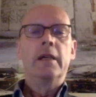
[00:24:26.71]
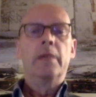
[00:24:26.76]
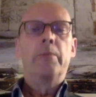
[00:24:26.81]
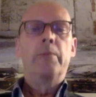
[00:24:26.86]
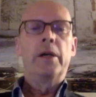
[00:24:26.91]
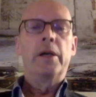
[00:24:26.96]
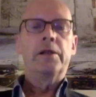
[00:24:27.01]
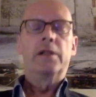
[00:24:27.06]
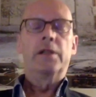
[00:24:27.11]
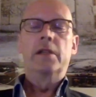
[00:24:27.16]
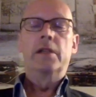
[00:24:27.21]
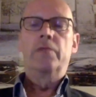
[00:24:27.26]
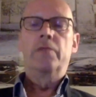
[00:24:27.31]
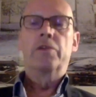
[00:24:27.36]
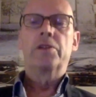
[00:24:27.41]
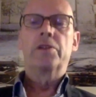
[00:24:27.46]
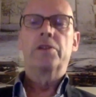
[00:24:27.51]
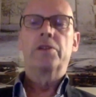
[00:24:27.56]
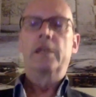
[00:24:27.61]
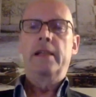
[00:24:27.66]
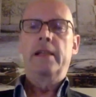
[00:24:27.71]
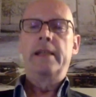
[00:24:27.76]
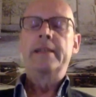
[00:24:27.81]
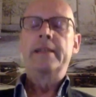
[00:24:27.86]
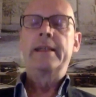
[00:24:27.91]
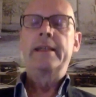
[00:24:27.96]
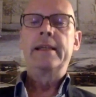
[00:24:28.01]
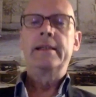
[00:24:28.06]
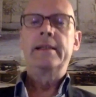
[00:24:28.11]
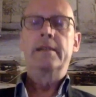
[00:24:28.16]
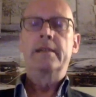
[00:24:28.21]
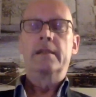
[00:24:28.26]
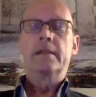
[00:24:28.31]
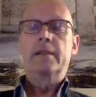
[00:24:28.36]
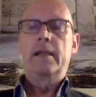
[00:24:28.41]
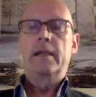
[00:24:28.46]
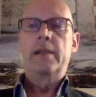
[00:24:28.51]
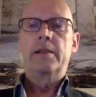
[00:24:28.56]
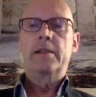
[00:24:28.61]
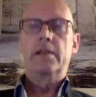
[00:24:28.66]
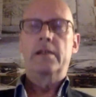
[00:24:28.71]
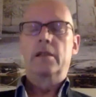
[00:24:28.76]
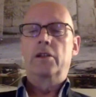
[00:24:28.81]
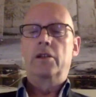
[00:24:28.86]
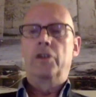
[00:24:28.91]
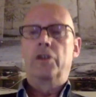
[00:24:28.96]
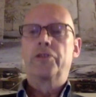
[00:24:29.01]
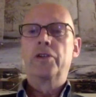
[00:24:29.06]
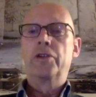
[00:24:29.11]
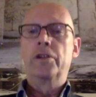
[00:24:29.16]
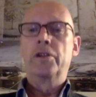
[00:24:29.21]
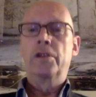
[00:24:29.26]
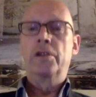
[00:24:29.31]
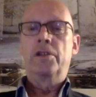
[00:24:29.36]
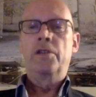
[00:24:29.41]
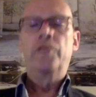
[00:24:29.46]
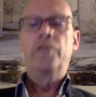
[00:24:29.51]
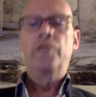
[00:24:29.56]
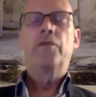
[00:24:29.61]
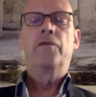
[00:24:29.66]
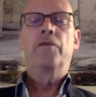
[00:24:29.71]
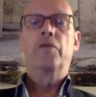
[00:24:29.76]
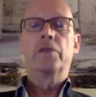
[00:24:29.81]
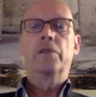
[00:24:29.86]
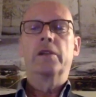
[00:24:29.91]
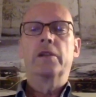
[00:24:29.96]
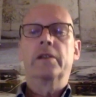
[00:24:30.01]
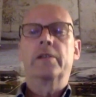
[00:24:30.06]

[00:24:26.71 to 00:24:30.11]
but it was still intended as an alternative for the